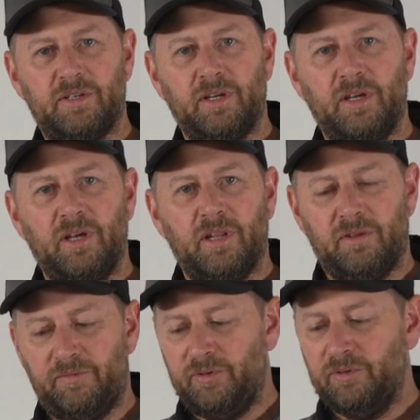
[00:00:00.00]
it.
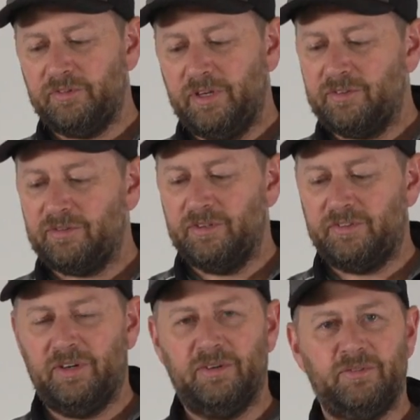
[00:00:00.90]
The fuel sensor
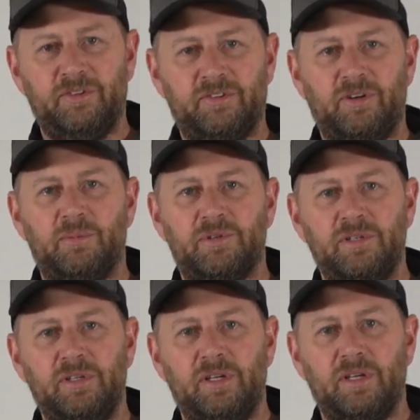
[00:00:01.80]
itself is an option,